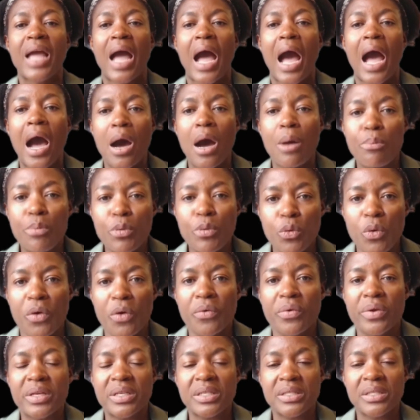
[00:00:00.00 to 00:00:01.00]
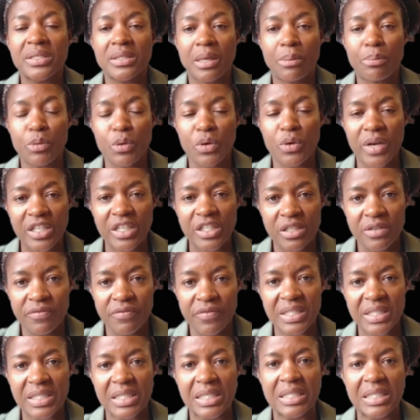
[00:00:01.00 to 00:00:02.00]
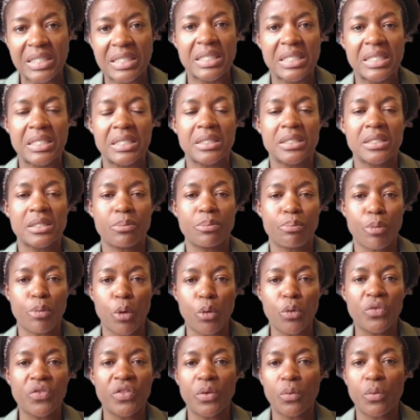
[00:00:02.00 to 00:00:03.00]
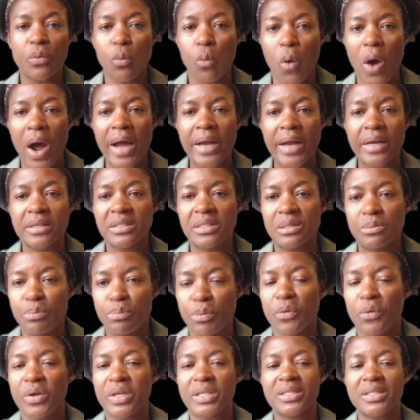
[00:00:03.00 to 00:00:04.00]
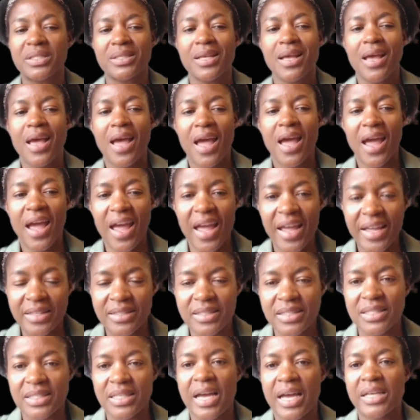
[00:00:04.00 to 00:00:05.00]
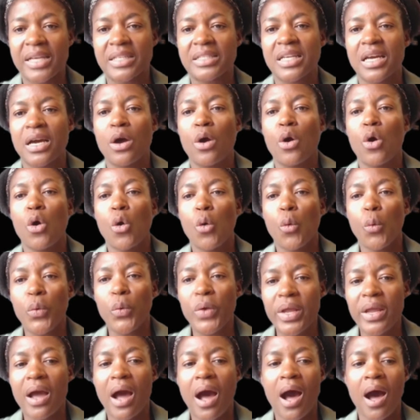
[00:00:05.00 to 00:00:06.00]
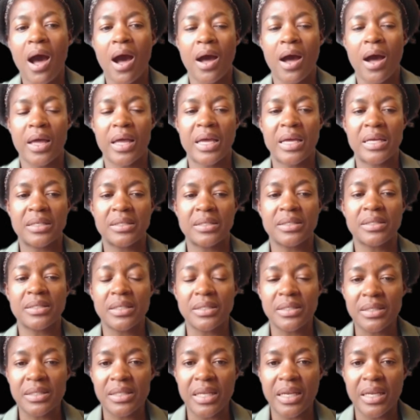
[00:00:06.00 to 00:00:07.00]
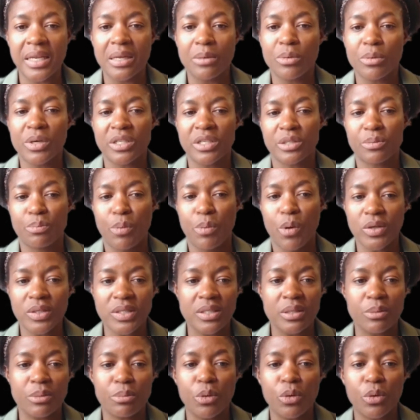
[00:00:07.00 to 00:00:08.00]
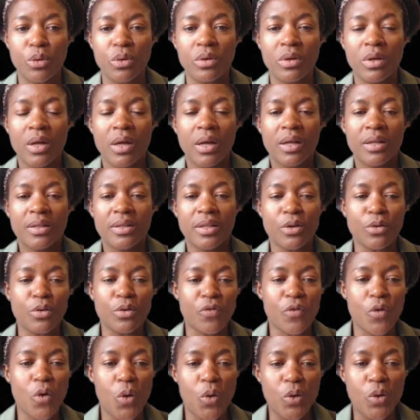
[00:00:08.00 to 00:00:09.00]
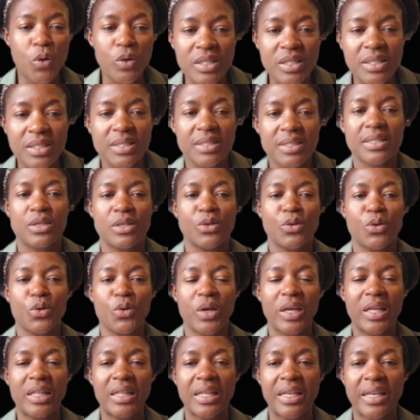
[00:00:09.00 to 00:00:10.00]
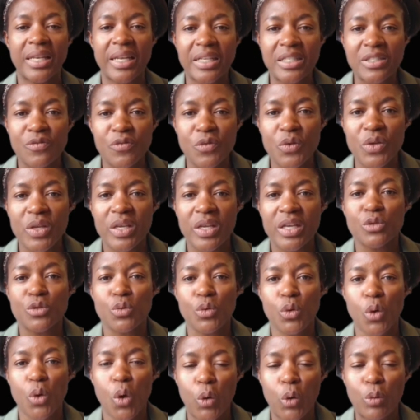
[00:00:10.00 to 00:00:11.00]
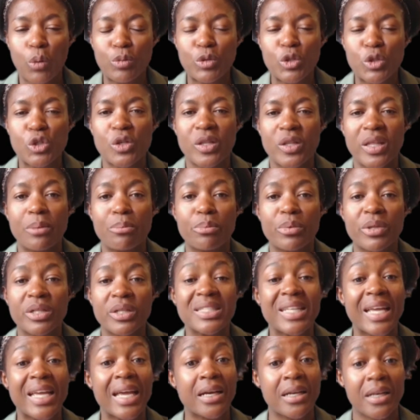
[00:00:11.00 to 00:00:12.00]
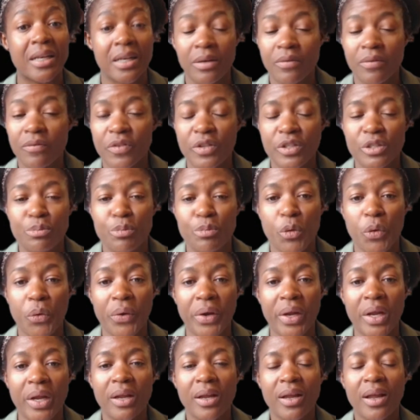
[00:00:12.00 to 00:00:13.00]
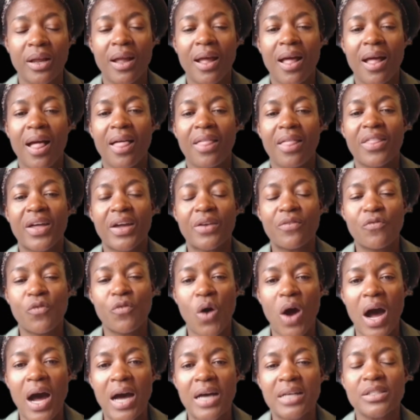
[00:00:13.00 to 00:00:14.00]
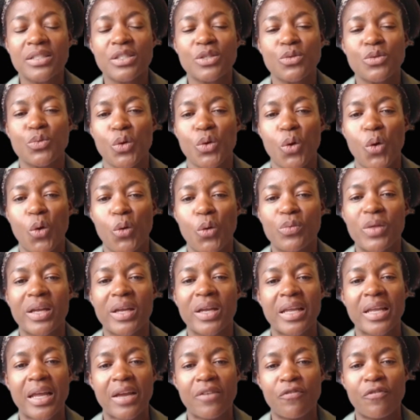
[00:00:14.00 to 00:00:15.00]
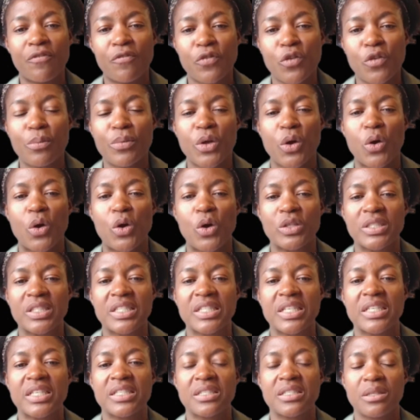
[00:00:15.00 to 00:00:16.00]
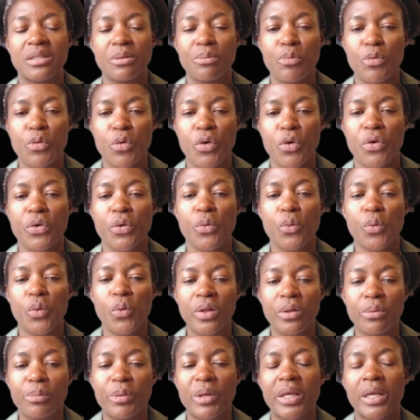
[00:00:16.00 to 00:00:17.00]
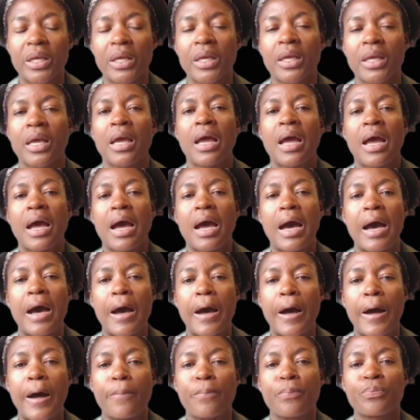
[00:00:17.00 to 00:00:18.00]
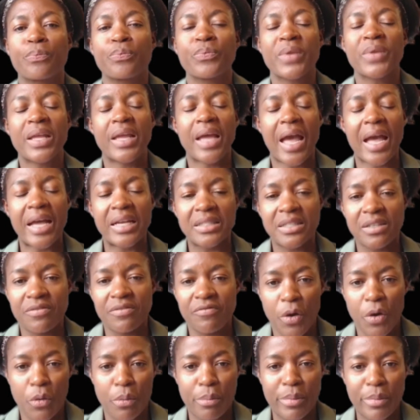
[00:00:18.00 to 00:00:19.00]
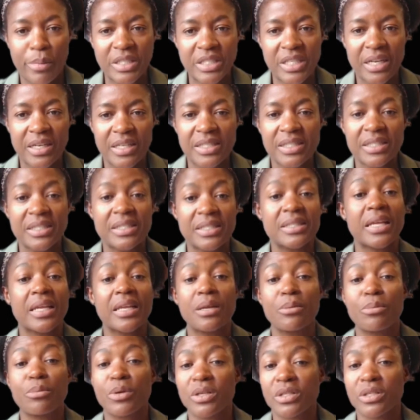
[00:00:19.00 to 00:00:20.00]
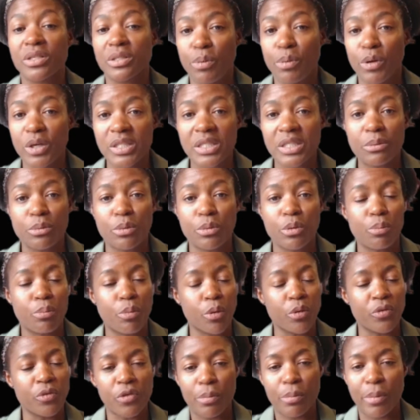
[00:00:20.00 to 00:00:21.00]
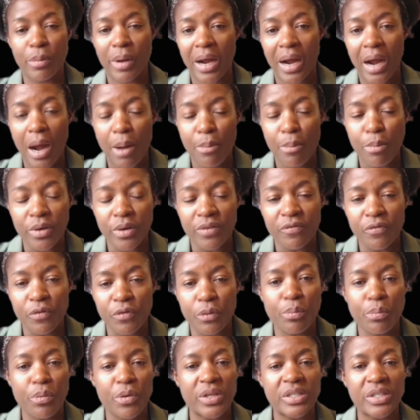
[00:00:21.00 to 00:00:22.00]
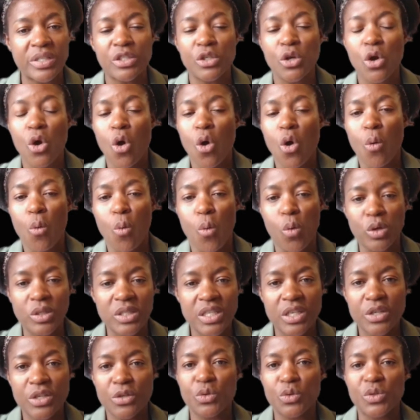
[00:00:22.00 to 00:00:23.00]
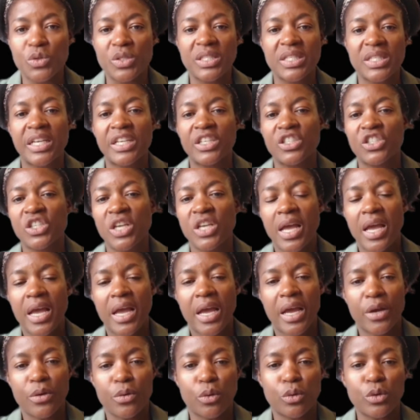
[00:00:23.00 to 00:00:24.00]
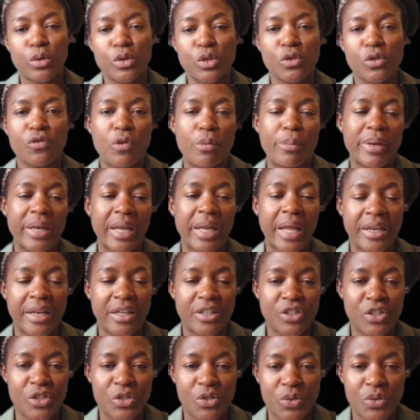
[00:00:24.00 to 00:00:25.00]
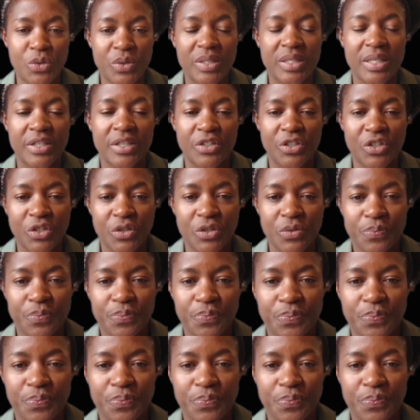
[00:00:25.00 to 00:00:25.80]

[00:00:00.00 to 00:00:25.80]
our breweries, our production facilities, both in wine, spirits, and cider, we are as sustainable as possible. Then, of course, in the next few years, we hope to then build a greenfield brewery that for us, we hope that from the onset, the brewery will be as environmentally sustainable as possible, both from a carbon footprint, water usage, and also from an energy usage.